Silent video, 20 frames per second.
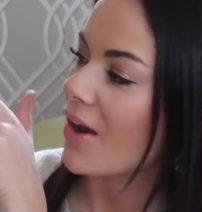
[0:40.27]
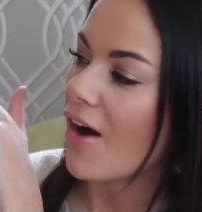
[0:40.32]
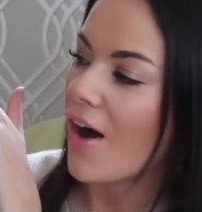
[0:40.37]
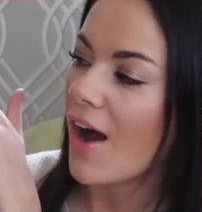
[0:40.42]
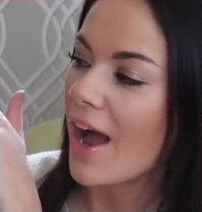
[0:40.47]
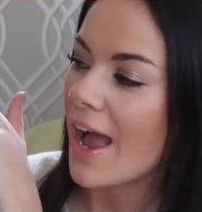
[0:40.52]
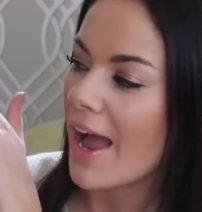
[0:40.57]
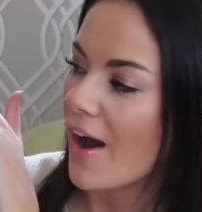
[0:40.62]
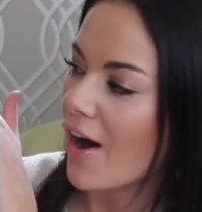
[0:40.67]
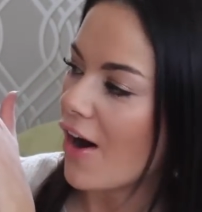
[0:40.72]

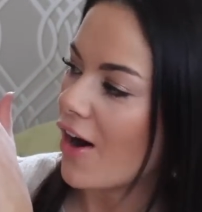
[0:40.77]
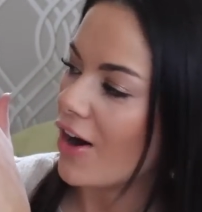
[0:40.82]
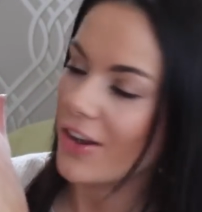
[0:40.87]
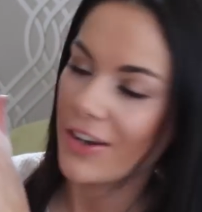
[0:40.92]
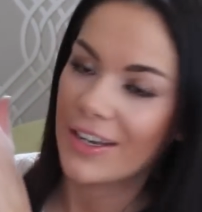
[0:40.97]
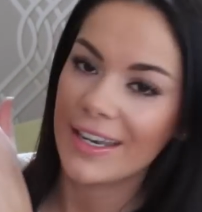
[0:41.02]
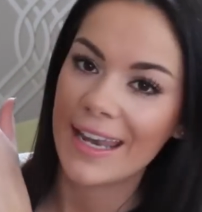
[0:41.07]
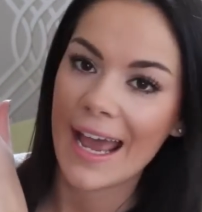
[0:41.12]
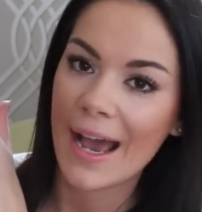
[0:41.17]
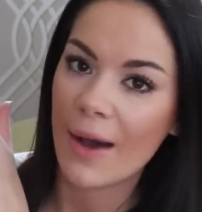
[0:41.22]
I
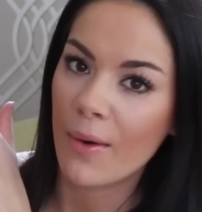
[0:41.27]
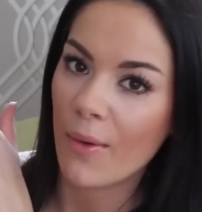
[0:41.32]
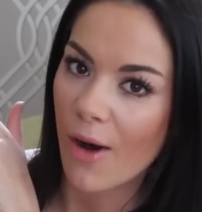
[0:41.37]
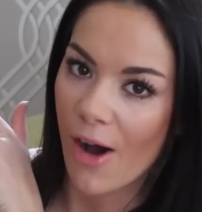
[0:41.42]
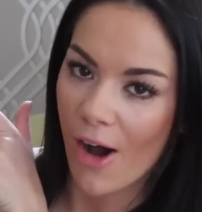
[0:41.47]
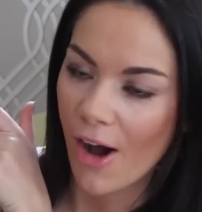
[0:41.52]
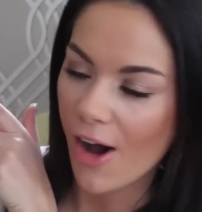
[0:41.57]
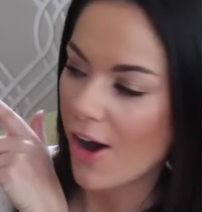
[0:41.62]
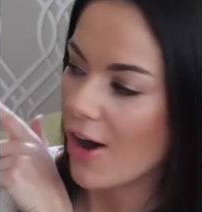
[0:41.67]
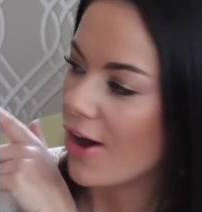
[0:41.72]
Heart Nail
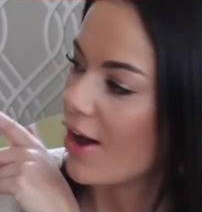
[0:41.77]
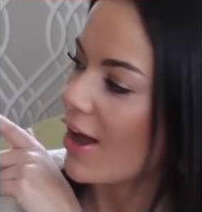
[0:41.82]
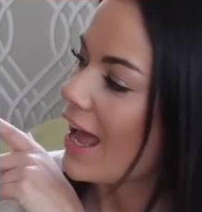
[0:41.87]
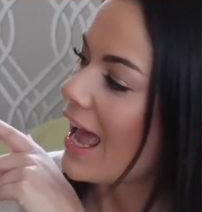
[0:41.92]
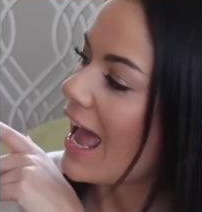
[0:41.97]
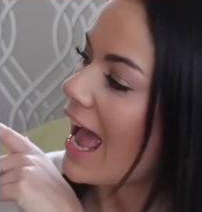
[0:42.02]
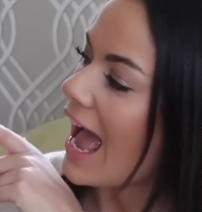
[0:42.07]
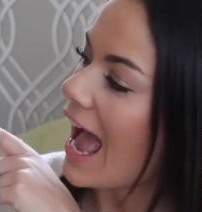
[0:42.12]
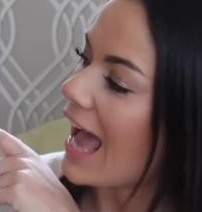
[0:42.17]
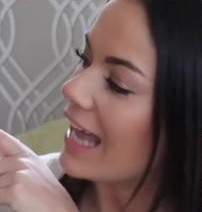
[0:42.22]
Art,
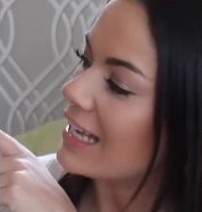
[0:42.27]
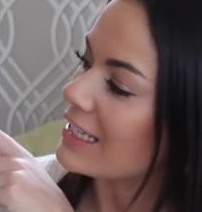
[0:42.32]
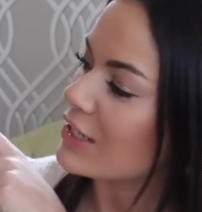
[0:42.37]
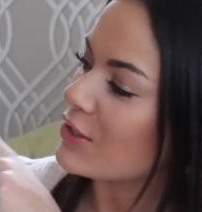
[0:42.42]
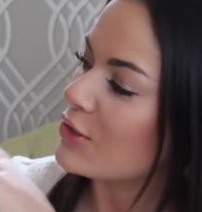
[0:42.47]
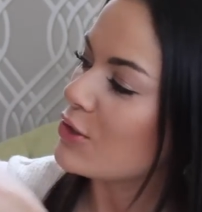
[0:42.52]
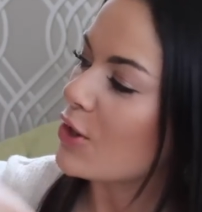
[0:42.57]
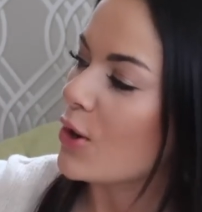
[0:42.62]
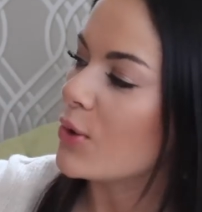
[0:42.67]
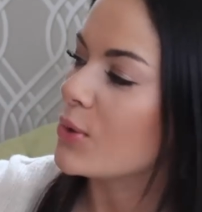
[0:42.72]

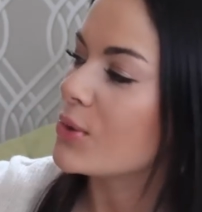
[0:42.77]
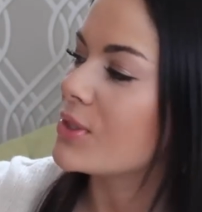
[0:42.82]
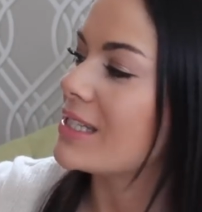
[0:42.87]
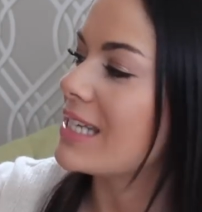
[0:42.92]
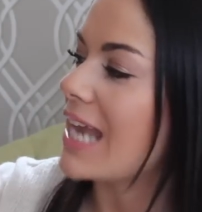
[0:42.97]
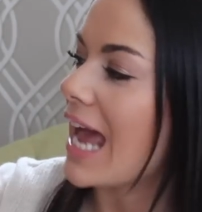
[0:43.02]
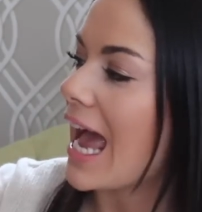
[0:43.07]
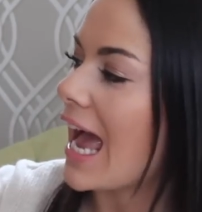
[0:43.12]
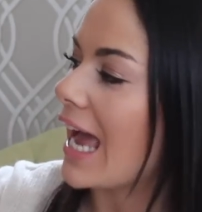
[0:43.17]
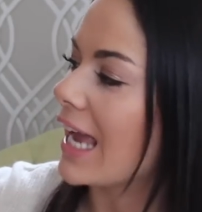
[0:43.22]
and No
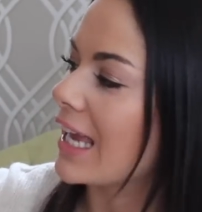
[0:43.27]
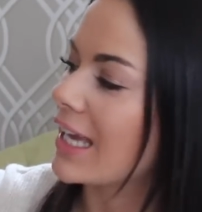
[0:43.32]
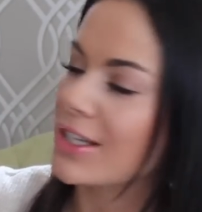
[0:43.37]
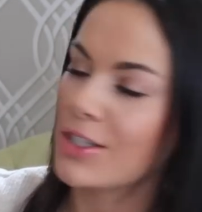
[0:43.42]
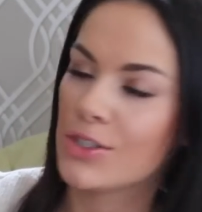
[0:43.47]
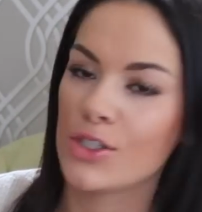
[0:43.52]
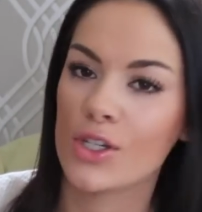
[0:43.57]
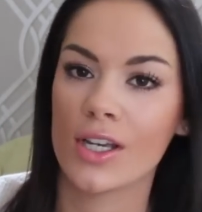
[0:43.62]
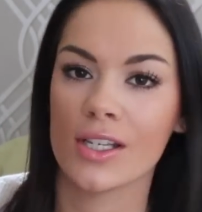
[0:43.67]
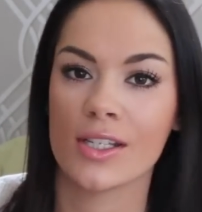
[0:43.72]
Snag,
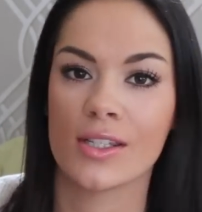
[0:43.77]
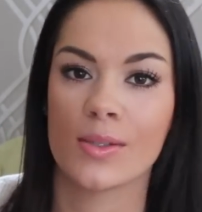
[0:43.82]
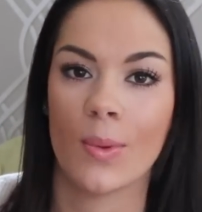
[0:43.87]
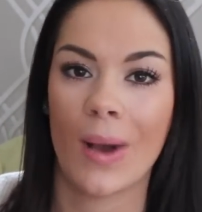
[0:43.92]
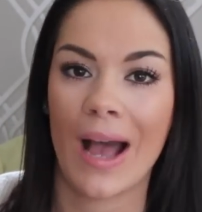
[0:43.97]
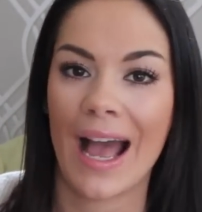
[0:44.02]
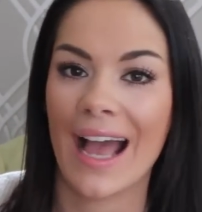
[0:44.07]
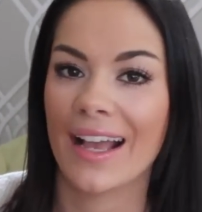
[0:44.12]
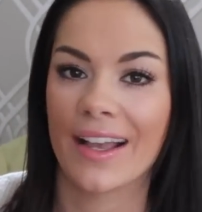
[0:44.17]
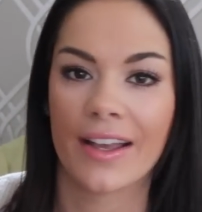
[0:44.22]
Just
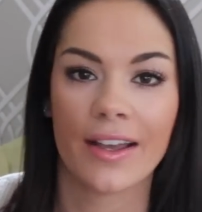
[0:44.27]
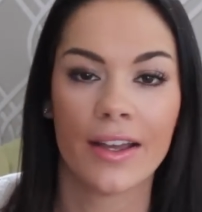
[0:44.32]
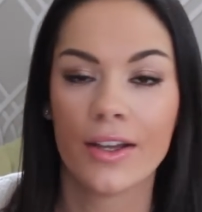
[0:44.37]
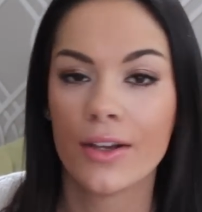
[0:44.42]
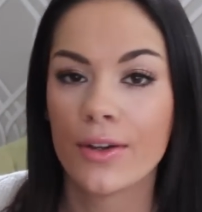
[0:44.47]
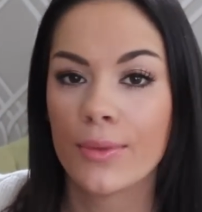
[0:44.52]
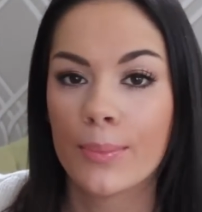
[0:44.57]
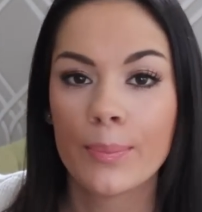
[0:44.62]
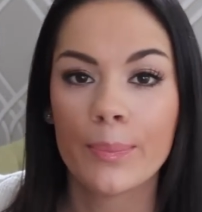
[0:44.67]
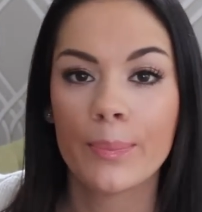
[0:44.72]
Swag.
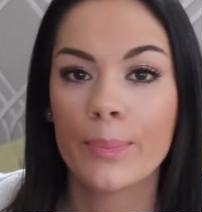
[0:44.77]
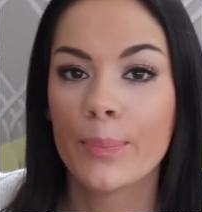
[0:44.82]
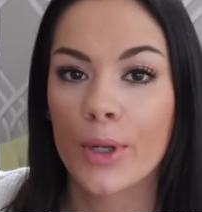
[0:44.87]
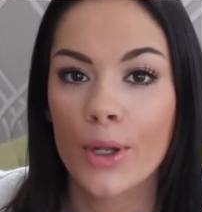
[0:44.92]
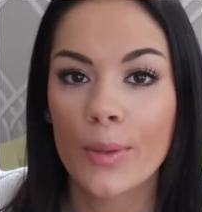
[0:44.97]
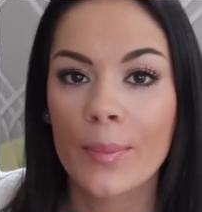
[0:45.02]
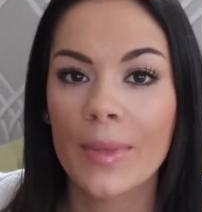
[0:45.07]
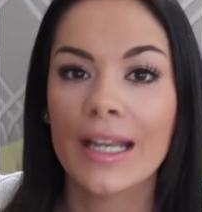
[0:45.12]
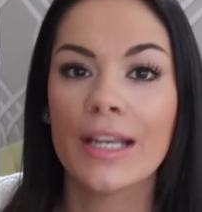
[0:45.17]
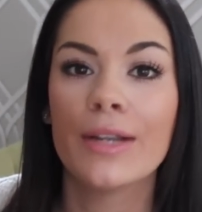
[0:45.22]

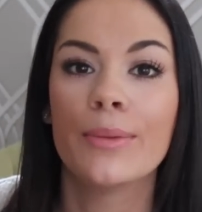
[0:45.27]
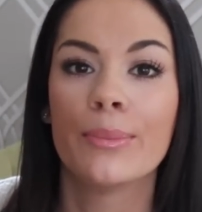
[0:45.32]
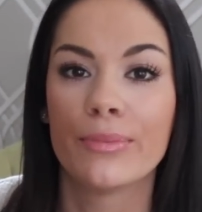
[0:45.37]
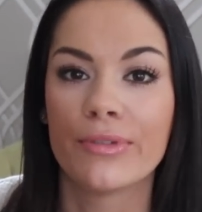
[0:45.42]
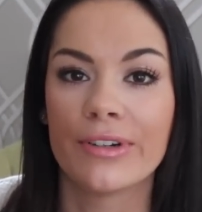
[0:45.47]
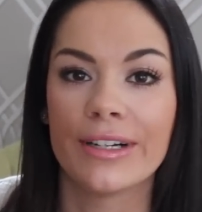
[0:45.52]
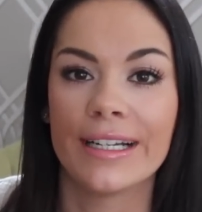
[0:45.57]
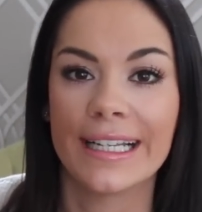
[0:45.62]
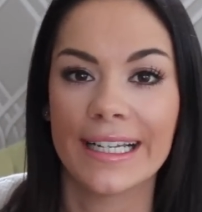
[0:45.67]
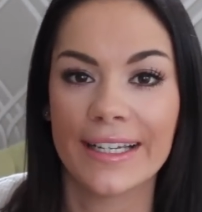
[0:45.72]
Bloomin'
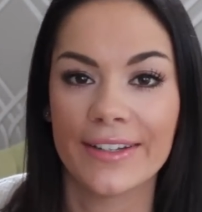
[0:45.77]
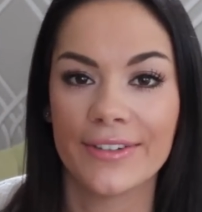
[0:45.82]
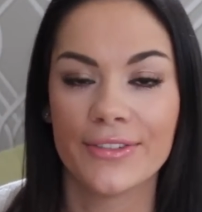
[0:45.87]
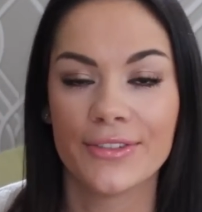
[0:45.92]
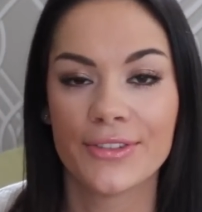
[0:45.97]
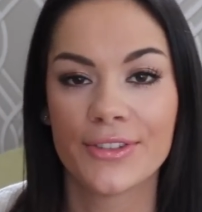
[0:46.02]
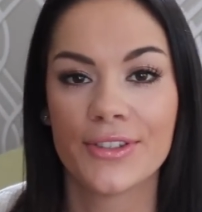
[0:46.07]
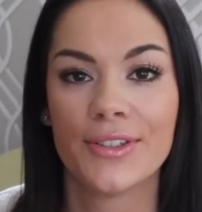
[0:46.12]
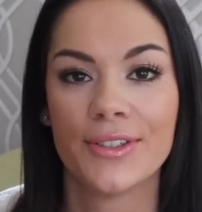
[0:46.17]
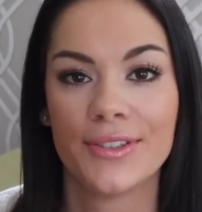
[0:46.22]

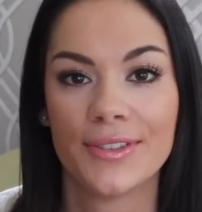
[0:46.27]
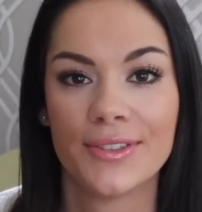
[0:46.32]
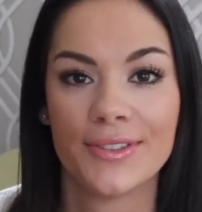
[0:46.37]
brilliant.